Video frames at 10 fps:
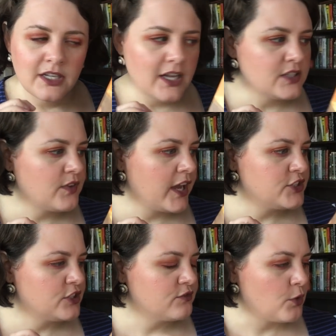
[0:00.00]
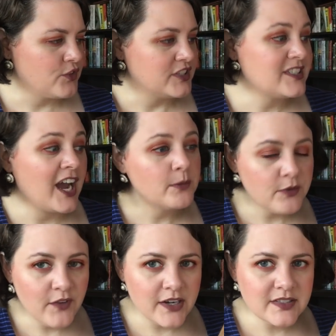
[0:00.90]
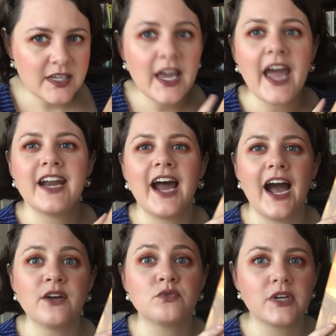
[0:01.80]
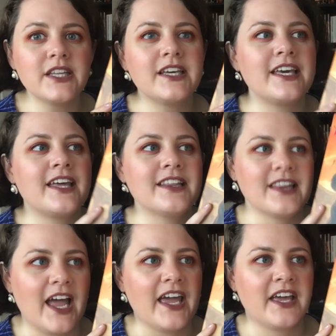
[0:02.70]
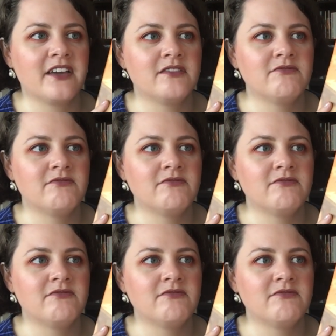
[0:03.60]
classification for this type of fantasy, and I really like